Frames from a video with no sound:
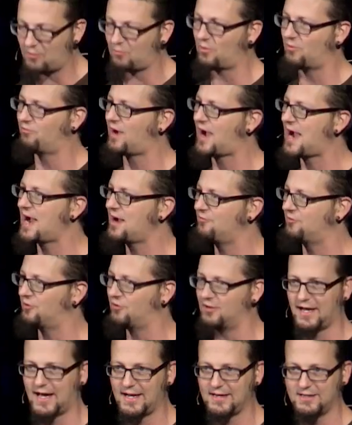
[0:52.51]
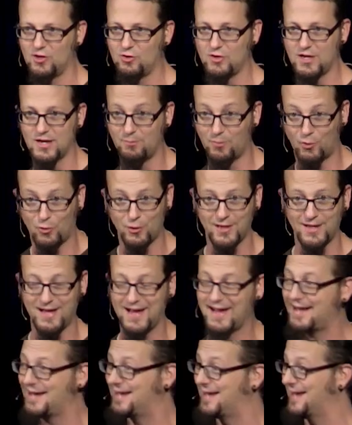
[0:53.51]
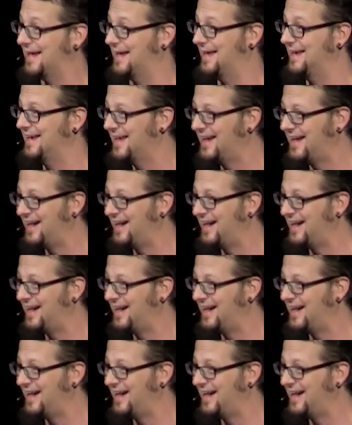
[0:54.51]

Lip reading: revival, and I'd go get born again.